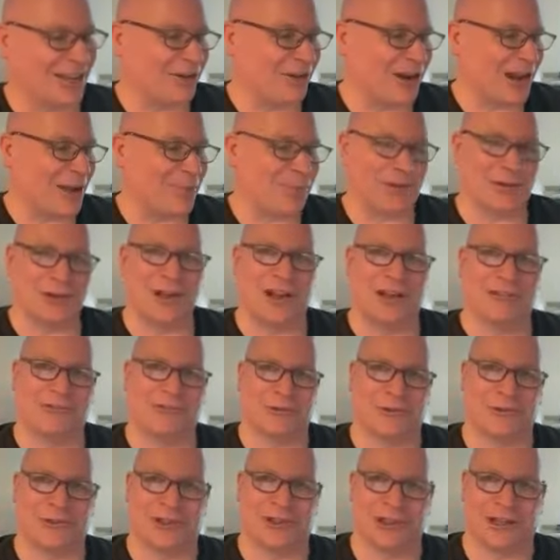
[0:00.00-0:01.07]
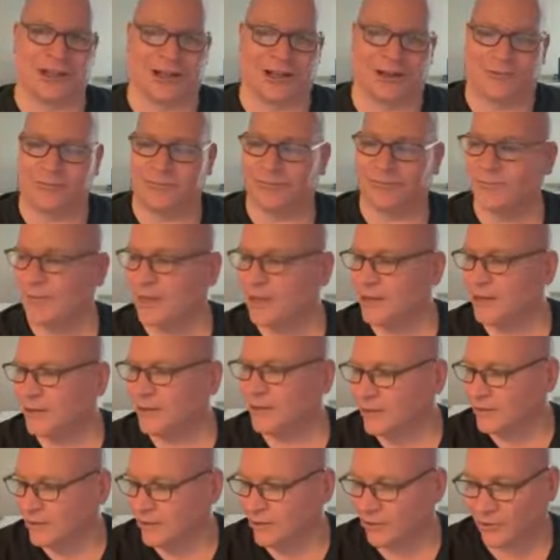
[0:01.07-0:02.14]
not crappy enough for the um,
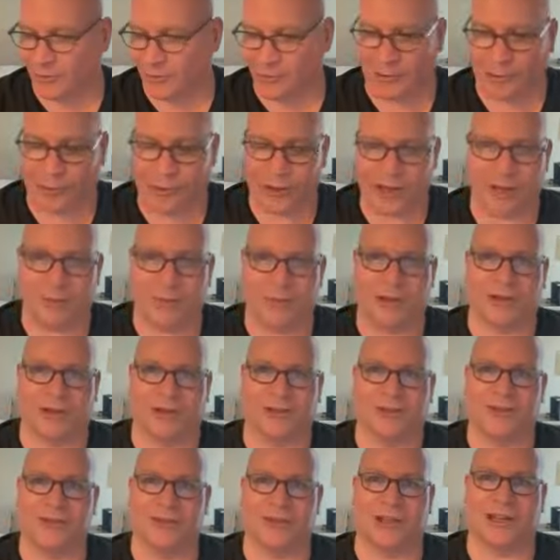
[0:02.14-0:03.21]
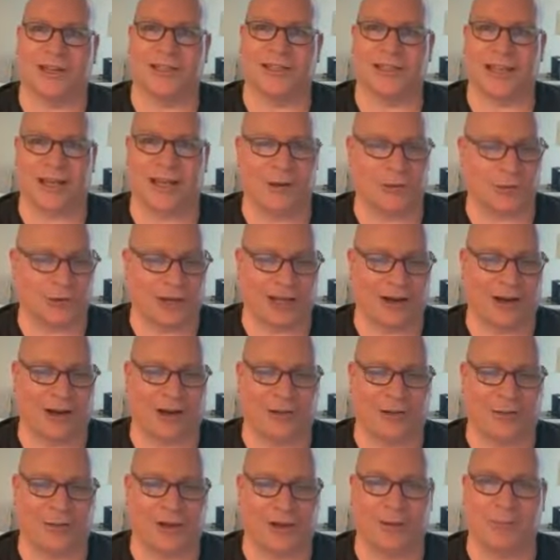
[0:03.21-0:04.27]
you know the Bohemians. Like it's got to go down
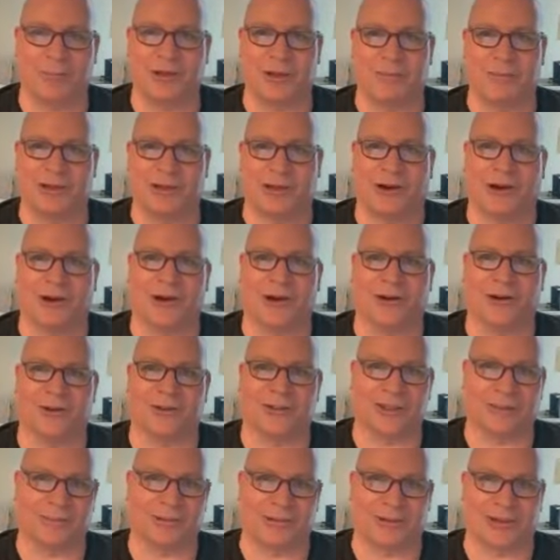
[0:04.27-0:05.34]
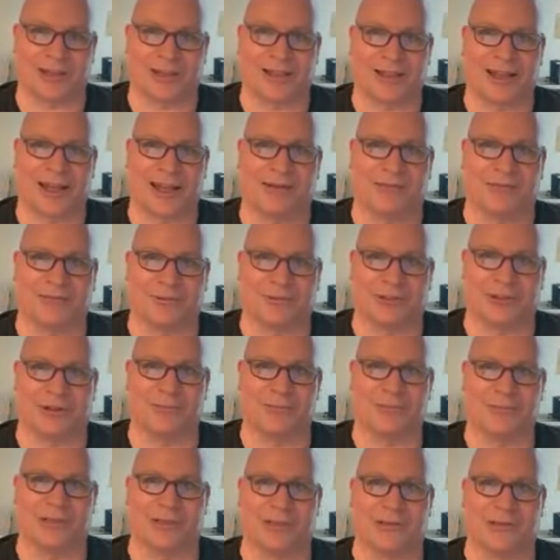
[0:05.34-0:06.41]
all the way to PBR or something like that for
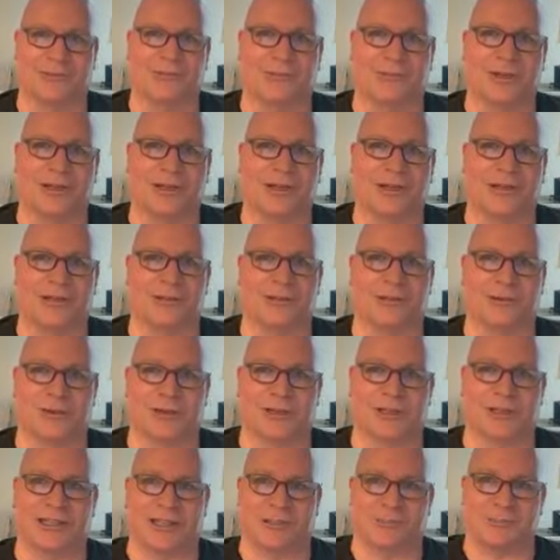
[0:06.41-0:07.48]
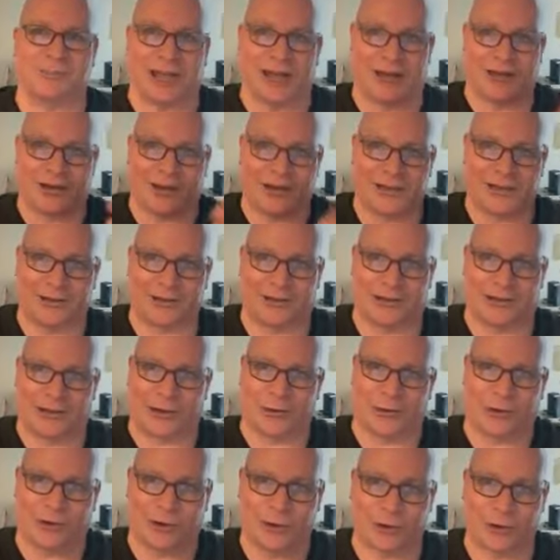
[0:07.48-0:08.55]
them to sort of yeah. dip down into the
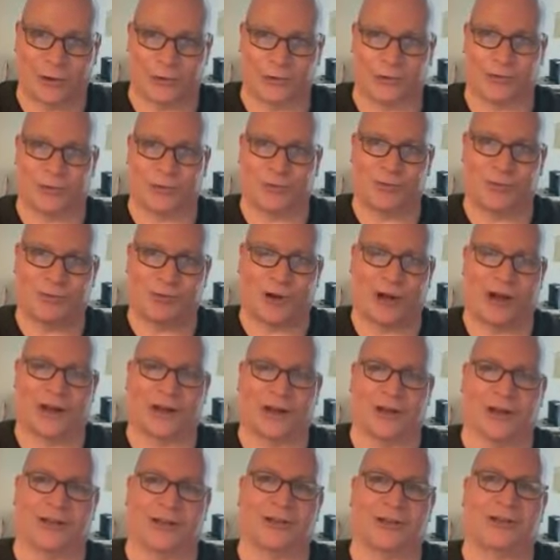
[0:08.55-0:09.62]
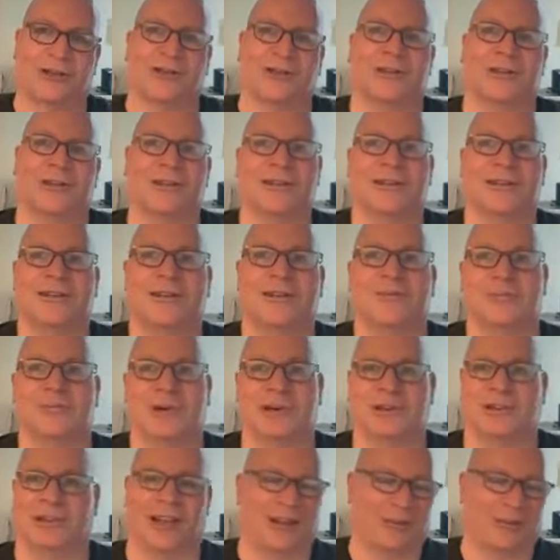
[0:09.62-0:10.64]
lower cultures products. Bud mm-hmm.